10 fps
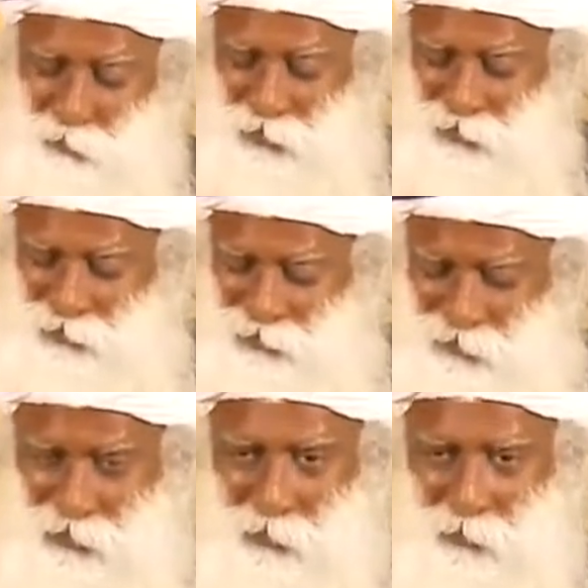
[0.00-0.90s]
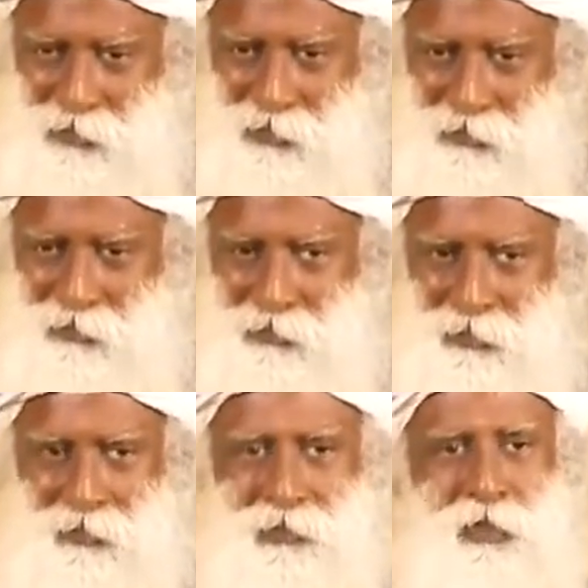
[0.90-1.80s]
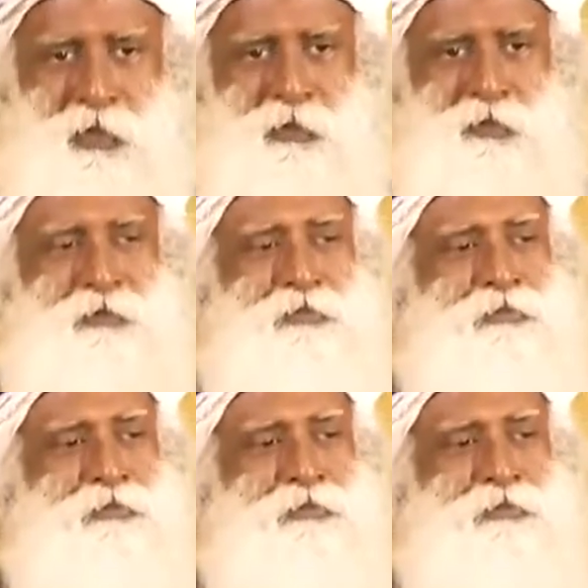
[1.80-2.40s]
wearing, is this me? No.